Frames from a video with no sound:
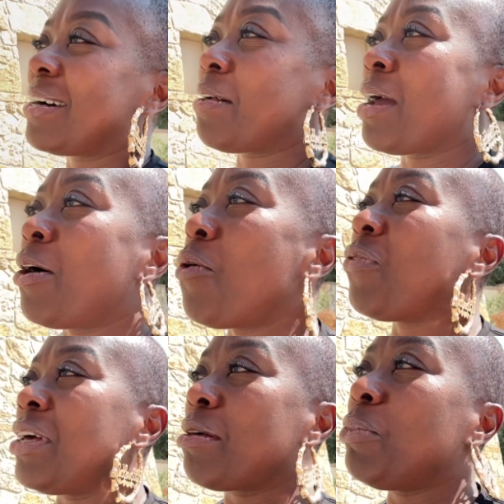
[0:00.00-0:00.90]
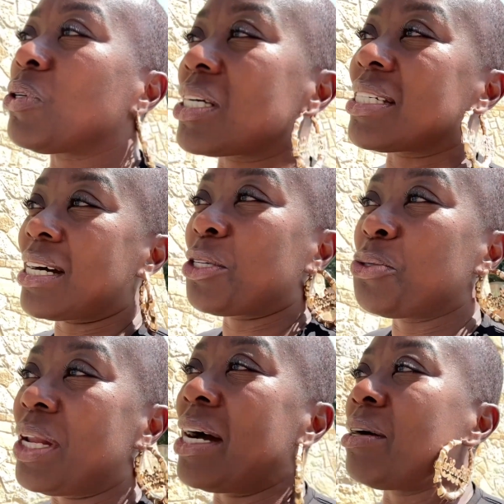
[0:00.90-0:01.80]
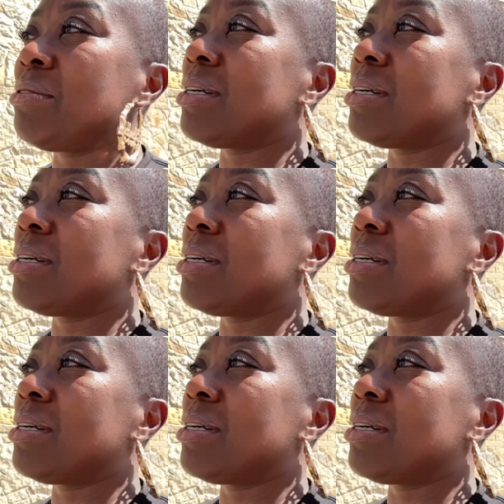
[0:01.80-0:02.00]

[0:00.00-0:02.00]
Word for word: And hopefully the music is not too loud,